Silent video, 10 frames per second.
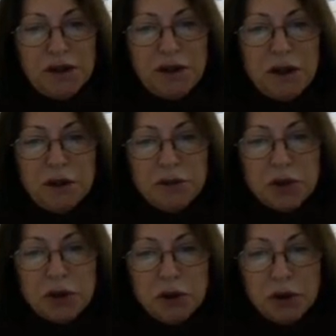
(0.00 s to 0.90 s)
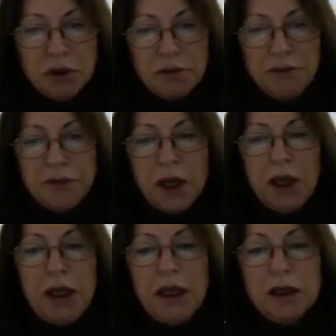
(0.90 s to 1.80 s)
is the coulomb,
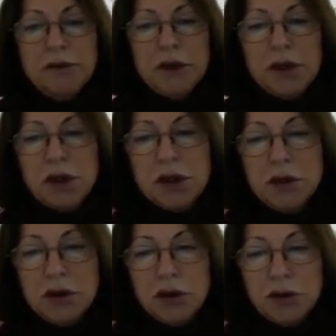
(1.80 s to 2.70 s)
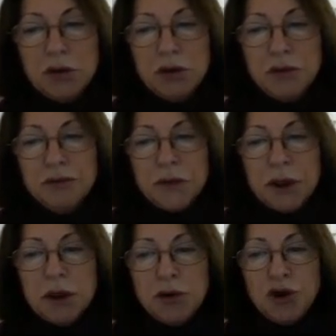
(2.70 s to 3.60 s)
equals to
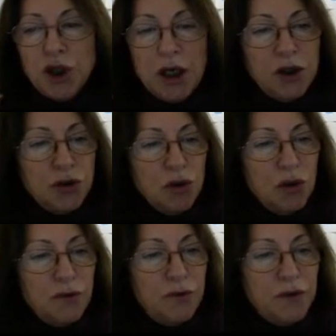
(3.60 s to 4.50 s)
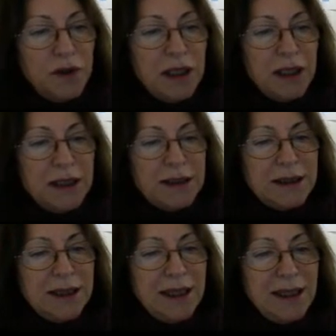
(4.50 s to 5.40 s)
charge of
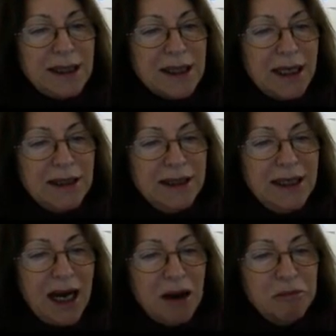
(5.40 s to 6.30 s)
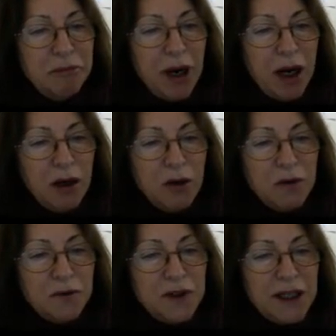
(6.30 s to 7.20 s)
this number
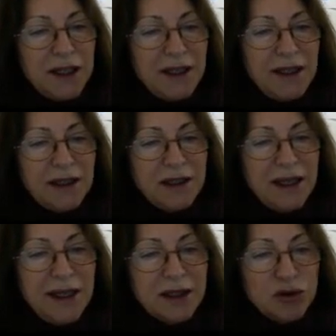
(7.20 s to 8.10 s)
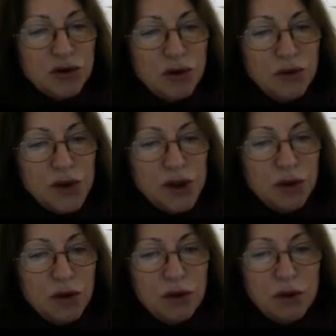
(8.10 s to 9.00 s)
of the electrons
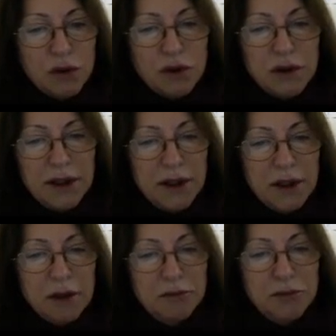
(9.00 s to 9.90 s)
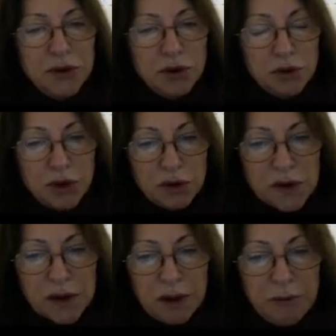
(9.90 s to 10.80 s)
or the
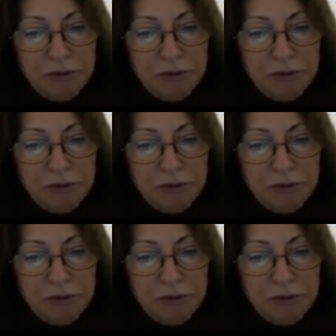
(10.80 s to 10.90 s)
protons.